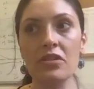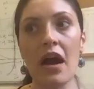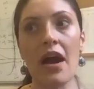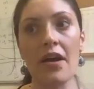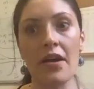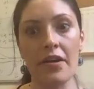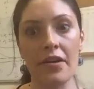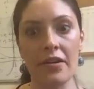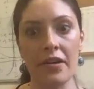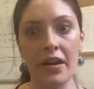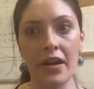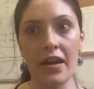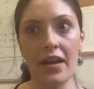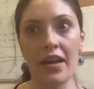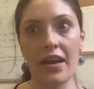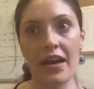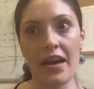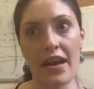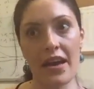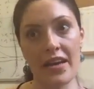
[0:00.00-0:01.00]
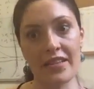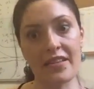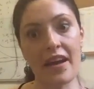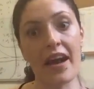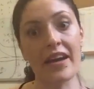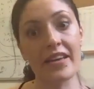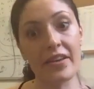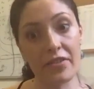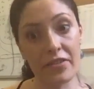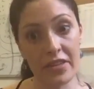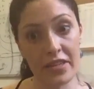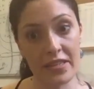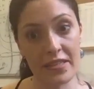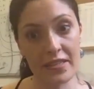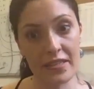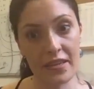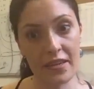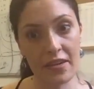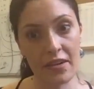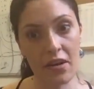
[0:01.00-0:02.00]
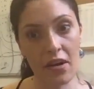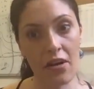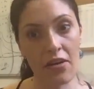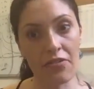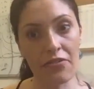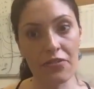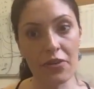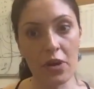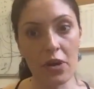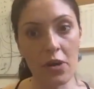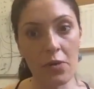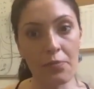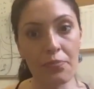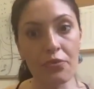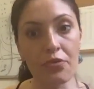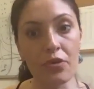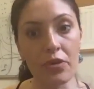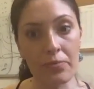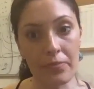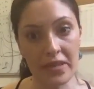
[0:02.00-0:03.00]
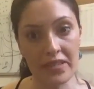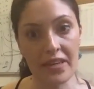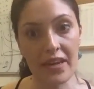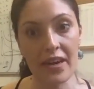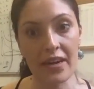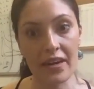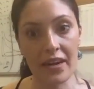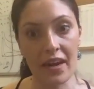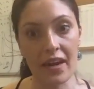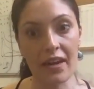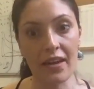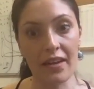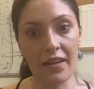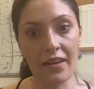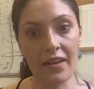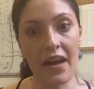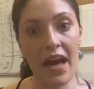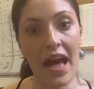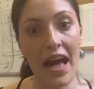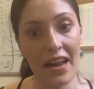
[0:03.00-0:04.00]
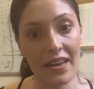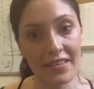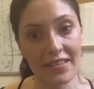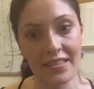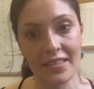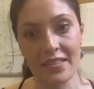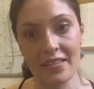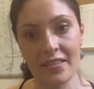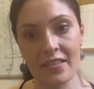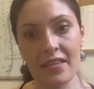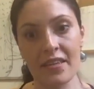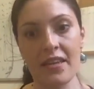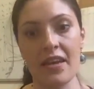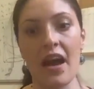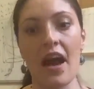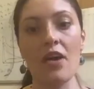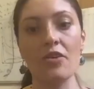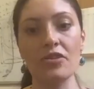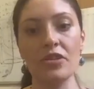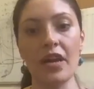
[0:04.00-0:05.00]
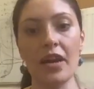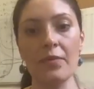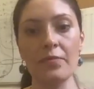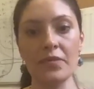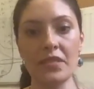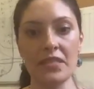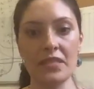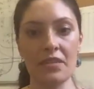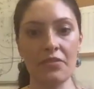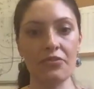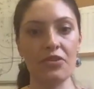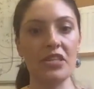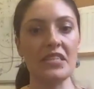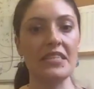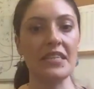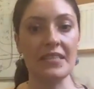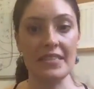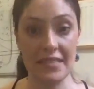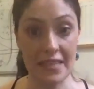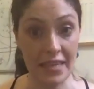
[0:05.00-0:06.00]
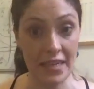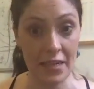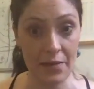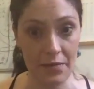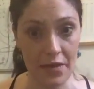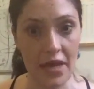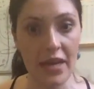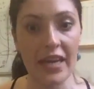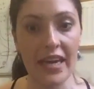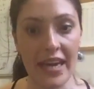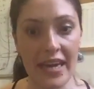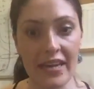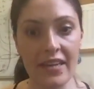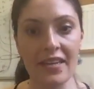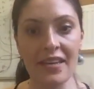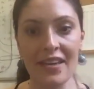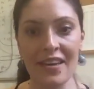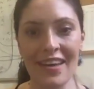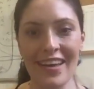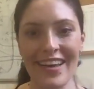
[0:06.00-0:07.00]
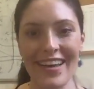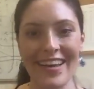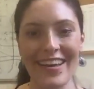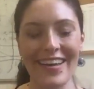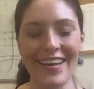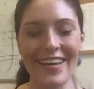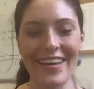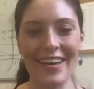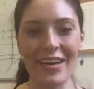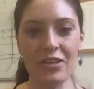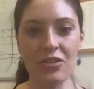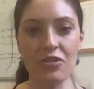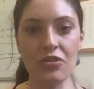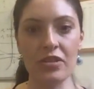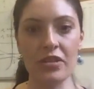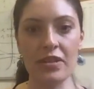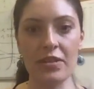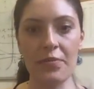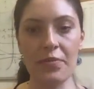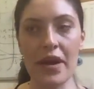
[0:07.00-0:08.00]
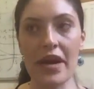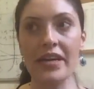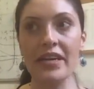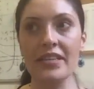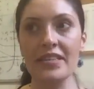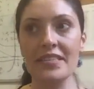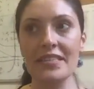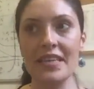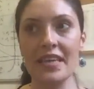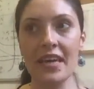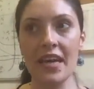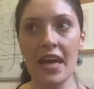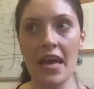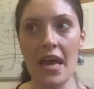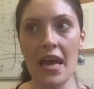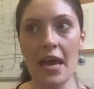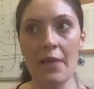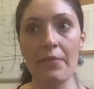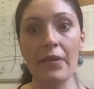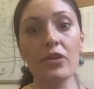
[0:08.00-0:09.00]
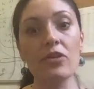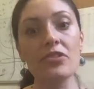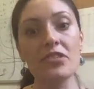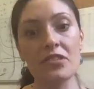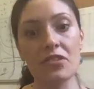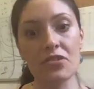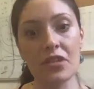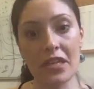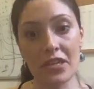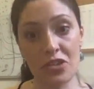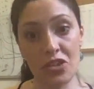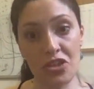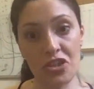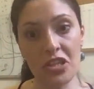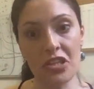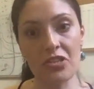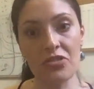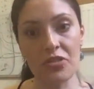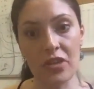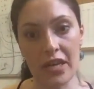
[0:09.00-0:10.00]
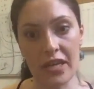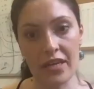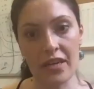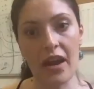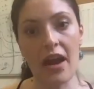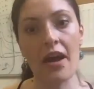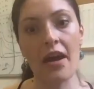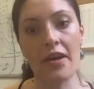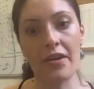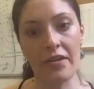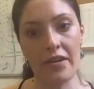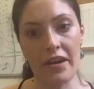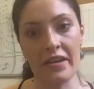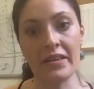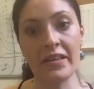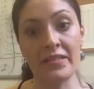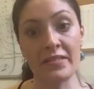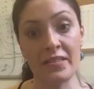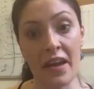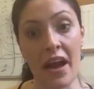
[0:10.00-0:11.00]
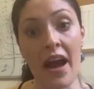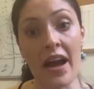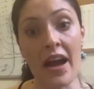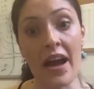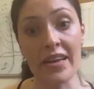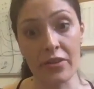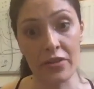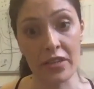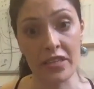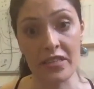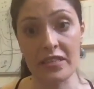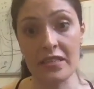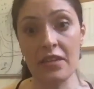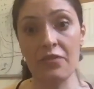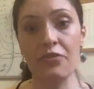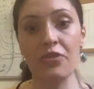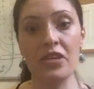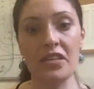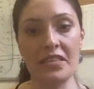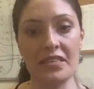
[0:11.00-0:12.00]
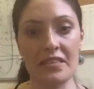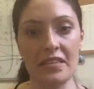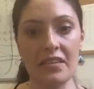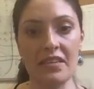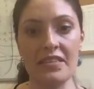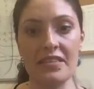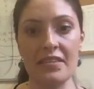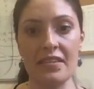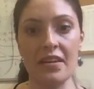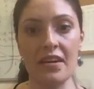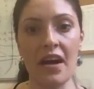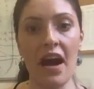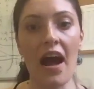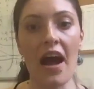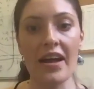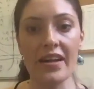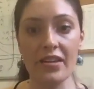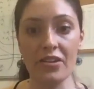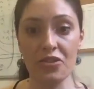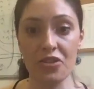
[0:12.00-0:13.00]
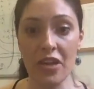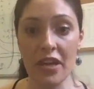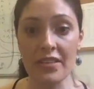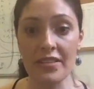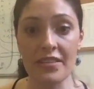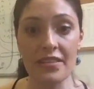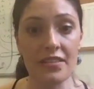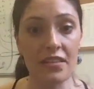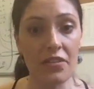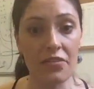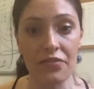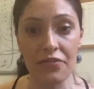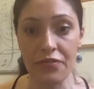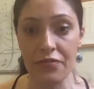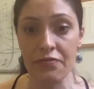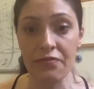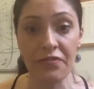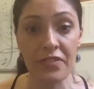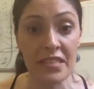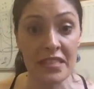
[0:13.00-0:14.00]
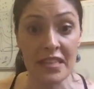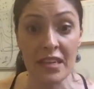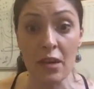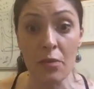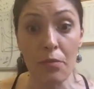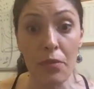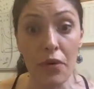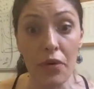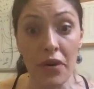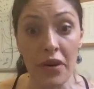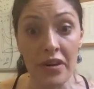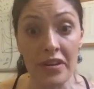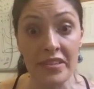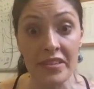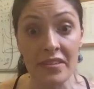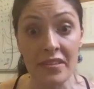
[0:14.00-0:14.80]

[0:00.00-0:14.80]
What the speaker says: are at higher risk of poor maternal health outcomes, for instance, anemia again, during the pregnancy. But also their children are at higher risk. For instance, there is higher chances of stillbirth